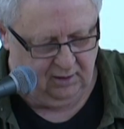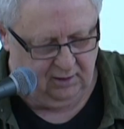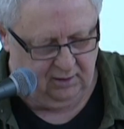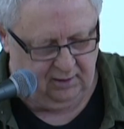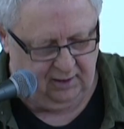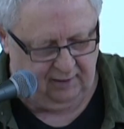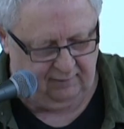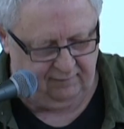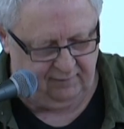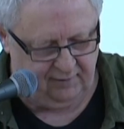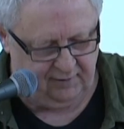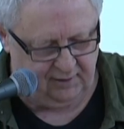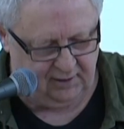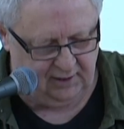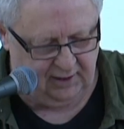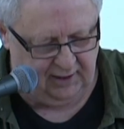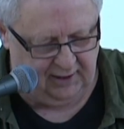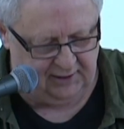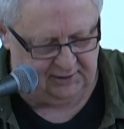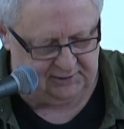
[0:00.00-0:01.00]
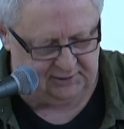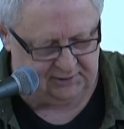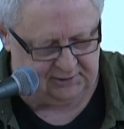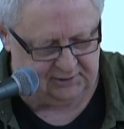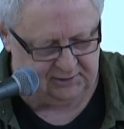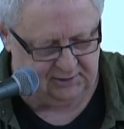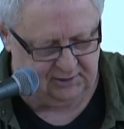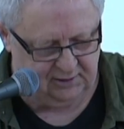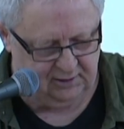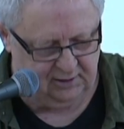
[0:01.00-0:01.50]

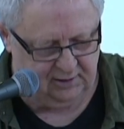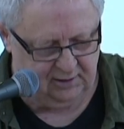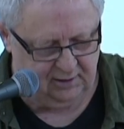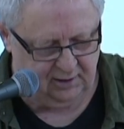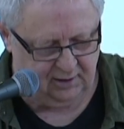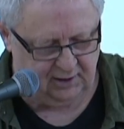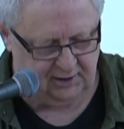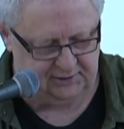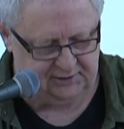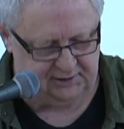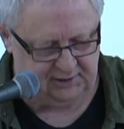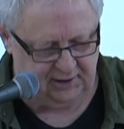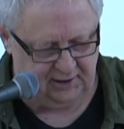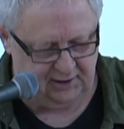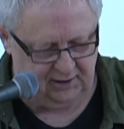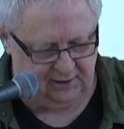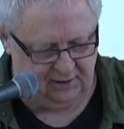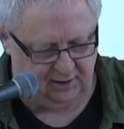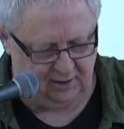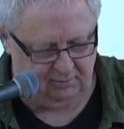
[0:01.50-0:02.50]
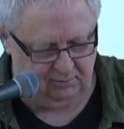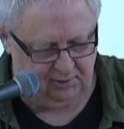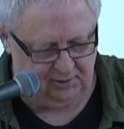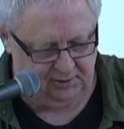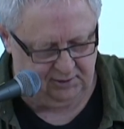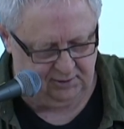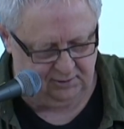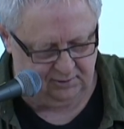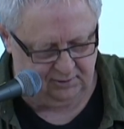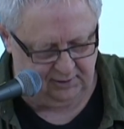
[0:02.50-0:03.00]
Nevertheless, I said I would
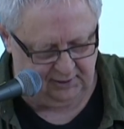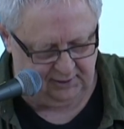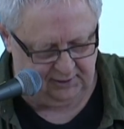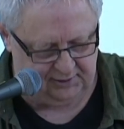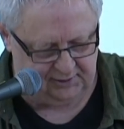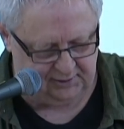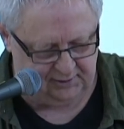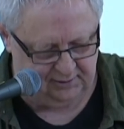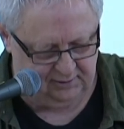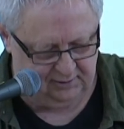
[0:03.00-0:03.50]
do it.